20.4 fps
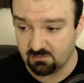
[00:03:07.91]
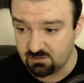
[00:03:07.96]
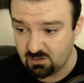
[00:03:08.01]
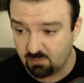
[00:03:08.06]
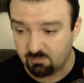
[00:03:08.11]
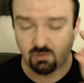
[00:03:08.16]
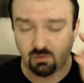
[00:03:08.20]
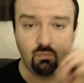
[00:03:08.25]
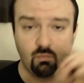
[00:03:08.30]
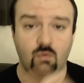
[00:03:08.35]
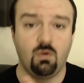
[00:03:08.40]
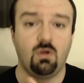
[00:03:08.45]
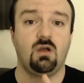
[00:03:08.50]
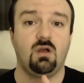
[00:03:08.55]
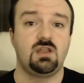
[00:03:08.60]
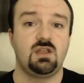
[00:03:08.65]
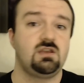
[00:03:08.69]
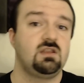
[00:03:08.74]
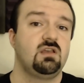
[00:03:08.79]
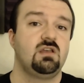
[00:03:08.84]
Number
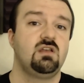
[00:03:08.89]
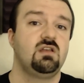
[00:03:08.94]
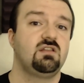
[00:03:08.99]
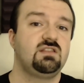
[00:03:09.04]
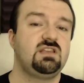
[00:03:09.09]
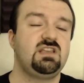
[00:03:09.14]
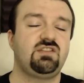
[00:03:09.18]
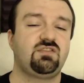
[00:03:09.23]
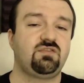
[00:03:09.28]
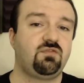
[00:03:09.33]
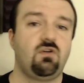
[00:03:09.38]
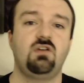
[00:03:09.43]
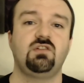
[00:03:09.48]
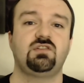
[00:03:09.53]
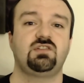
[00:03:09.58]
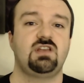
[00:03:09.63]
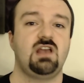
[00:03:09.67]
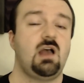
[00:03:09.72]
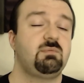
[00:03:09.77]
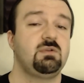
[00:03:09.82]
one, these false
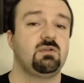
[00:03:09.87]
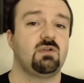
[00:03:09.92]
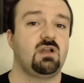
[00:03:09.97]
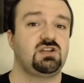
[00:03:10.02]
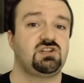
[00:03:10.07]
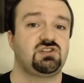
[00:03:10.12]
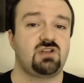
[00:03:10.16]
copyright